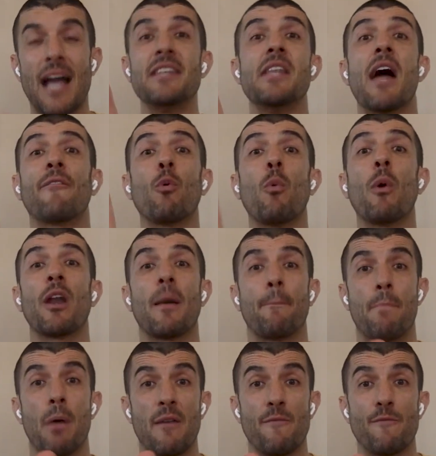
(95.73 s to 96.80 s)
I never want
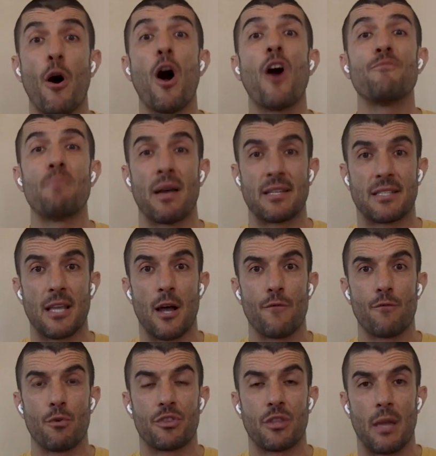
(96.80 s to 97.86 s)
to involve
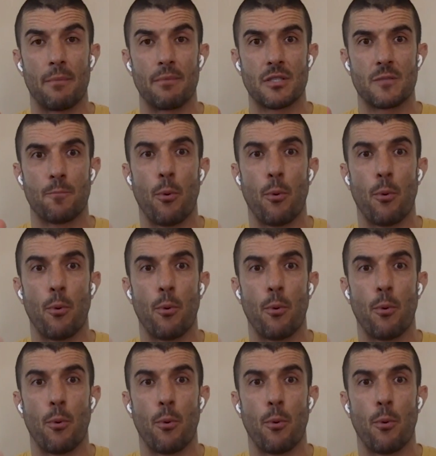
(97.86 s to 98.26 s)
myself with the